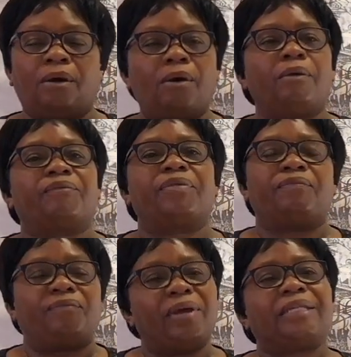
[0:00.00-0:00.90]
of the
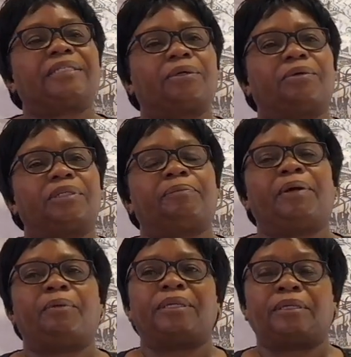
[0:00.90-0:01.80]
first
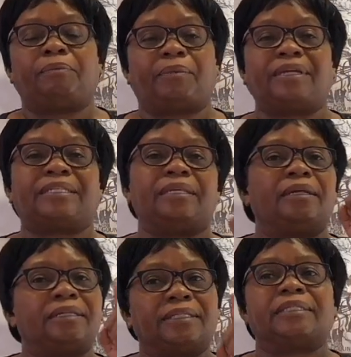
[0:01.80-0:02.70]
gospel, because
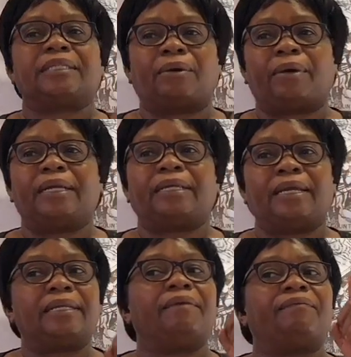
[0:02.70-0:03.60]
Sister White
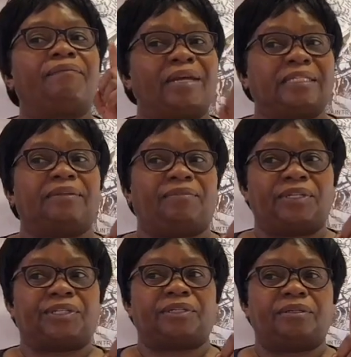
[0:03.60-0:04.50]
had a first
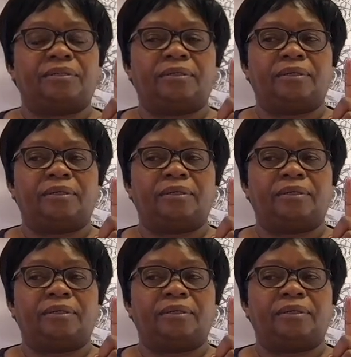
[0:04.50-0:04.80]
vision,